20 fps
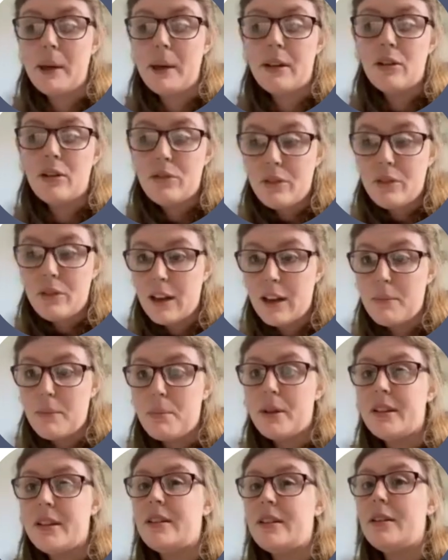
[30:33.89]
Because, for
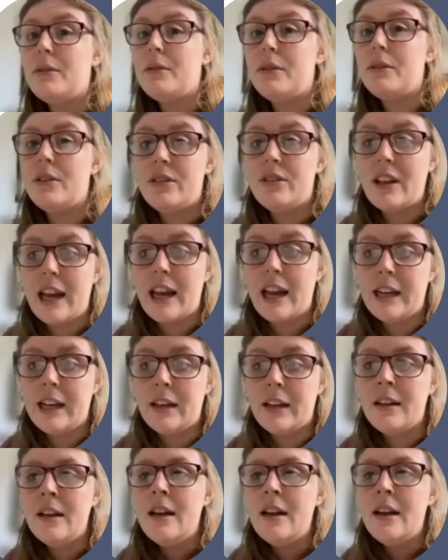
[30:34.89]
example, as I was
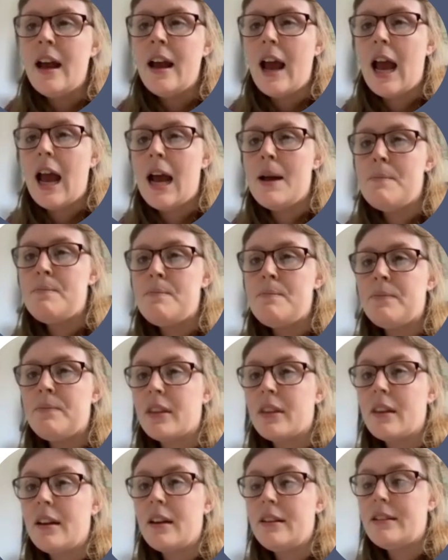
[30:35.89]
saying,
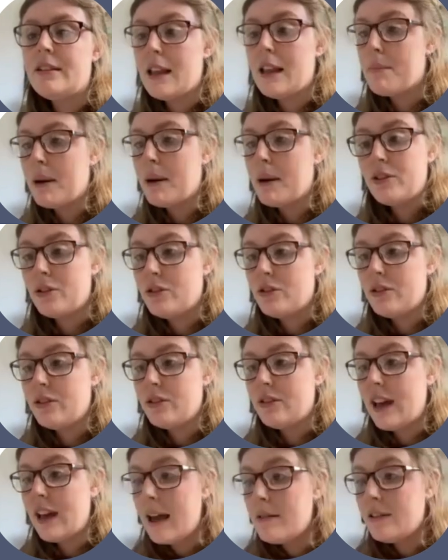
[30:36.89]
Dilapan
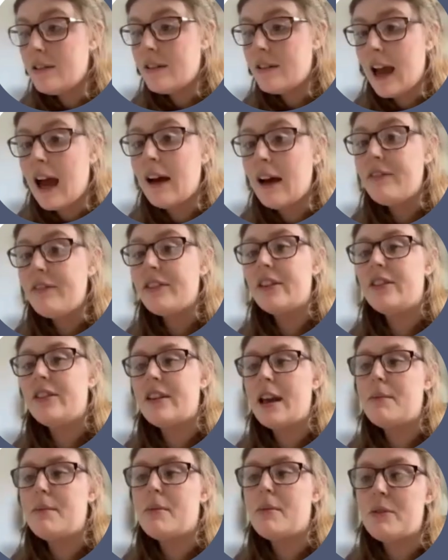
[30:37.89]
doesn't tend to have the
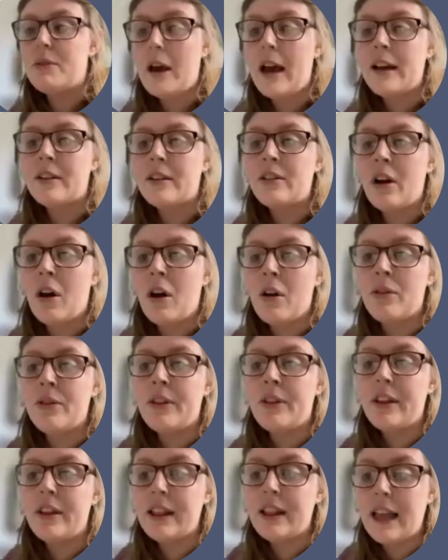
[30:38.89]
same effect
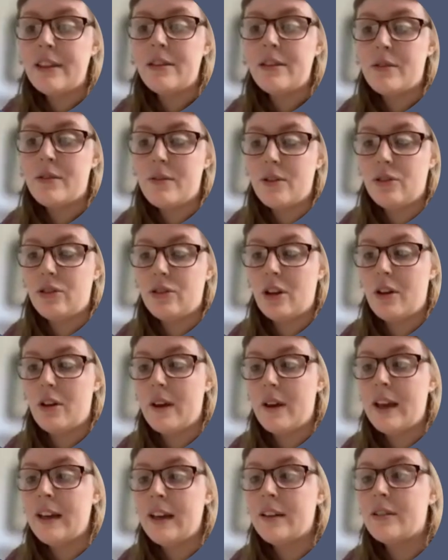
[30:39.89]
on the length of the
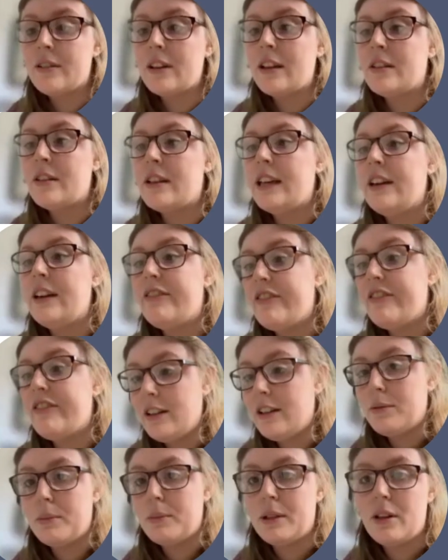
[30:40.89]
cervix and the
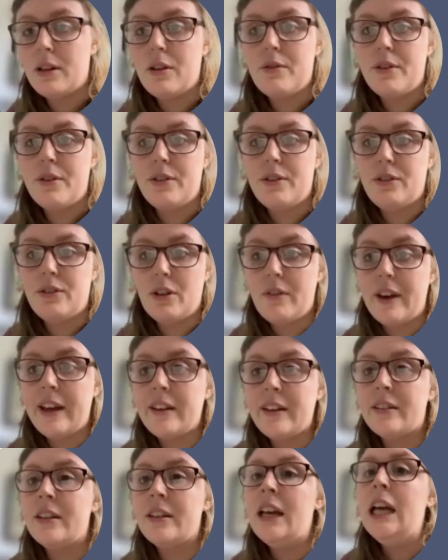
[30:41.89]
effacement of the
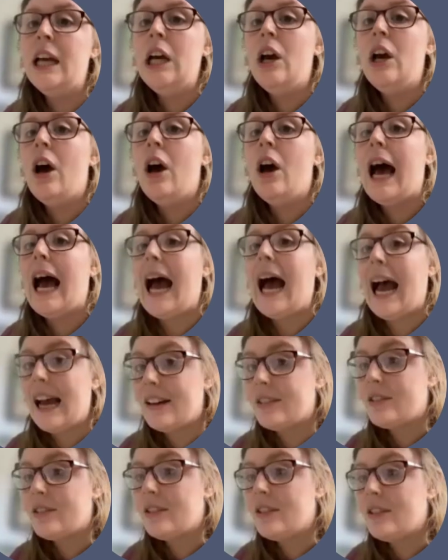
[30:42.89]
cervix
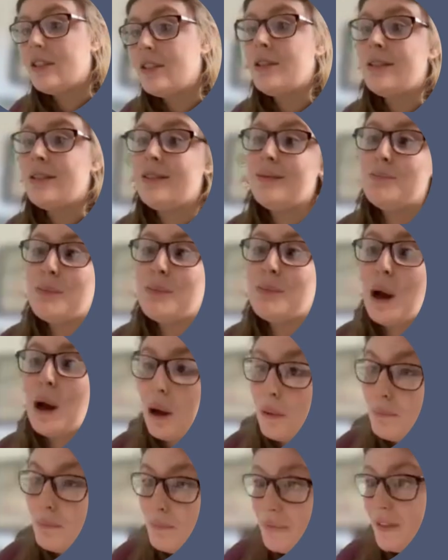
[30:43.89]
as
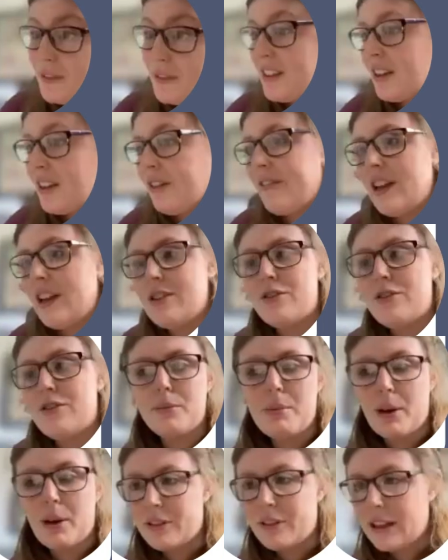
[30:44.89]
our
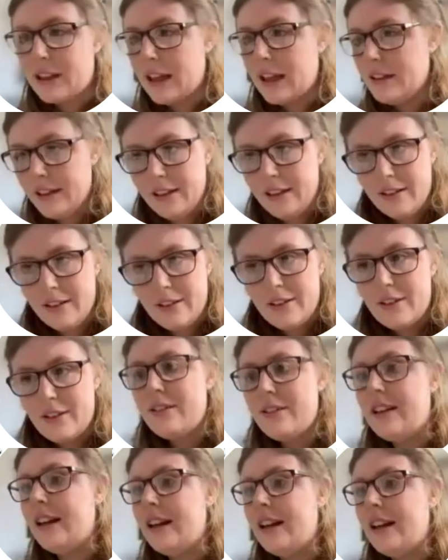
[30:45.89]
conventional prostaglandins.